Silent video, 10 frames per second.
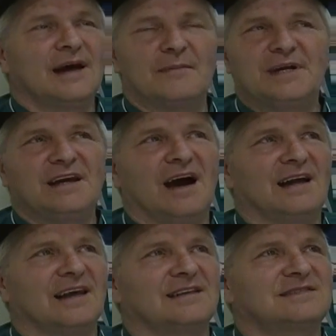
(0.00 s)
Not many
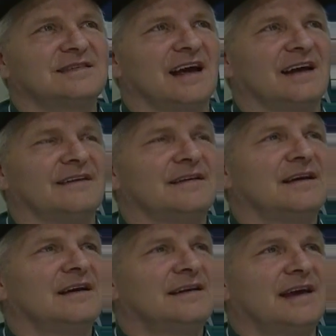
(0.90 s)
highlights in that
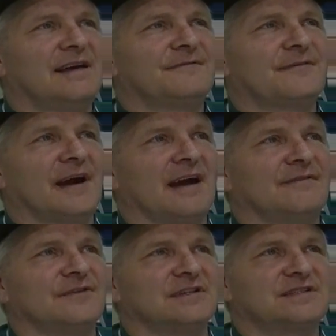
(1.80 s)
game for
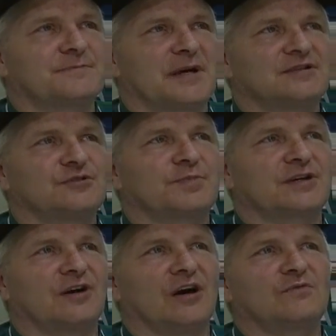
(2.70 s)
Everett. Spencer
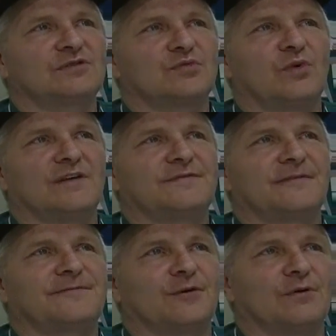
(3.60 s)
Picard was 1
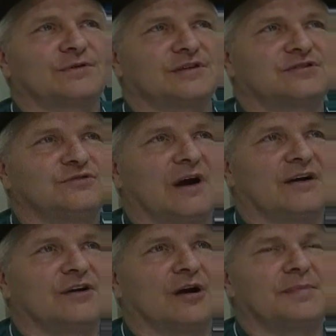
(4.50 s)
for 4 with a
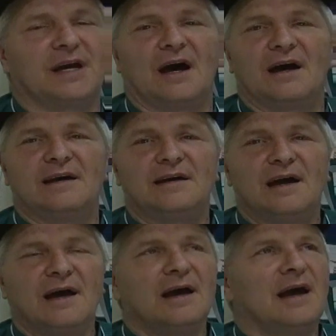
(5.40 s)
2-out
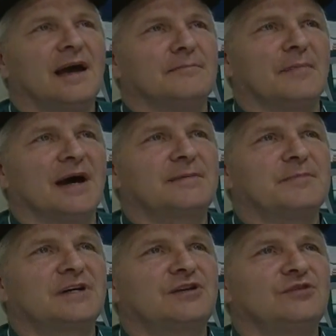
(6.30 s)
RBI. And Mike
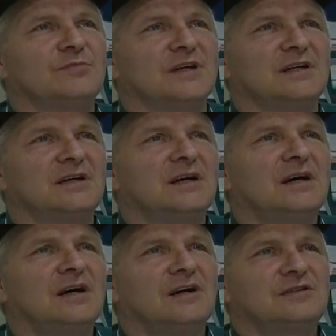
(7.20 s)
McCuma,
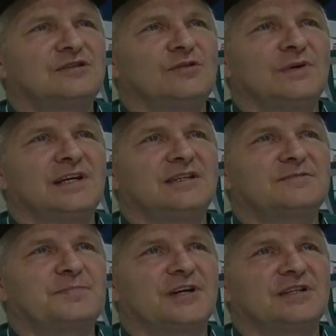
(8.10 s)
2
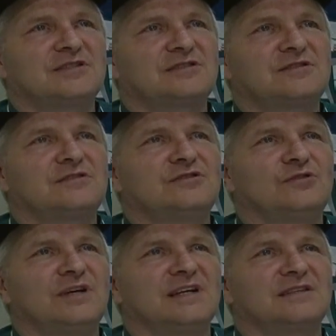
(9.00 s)
innings pitched,
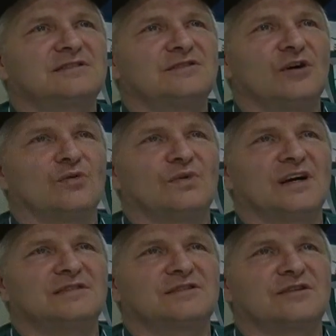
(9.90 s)
2 hits, no
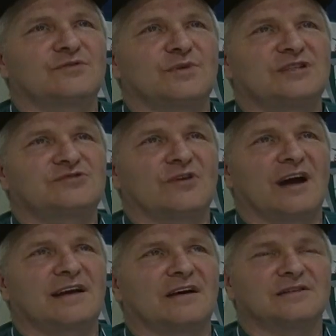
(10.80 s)
runs, and 3
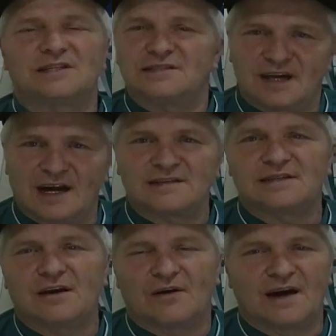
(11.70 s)
strikeouts. He's got
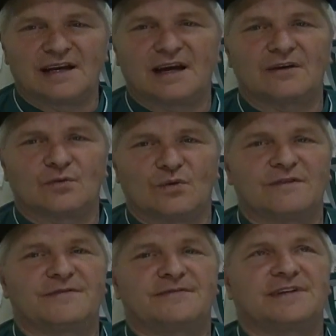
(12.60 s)
his ERA down to
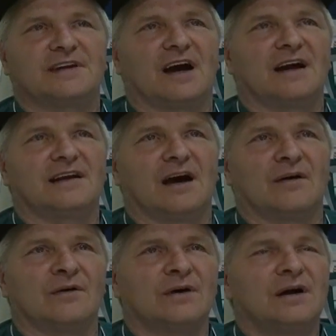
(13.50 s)
1.59
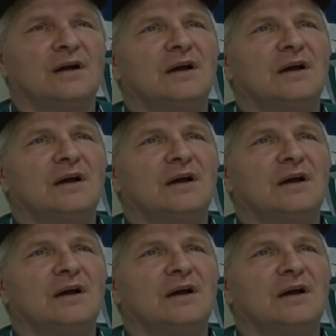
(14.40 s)
now.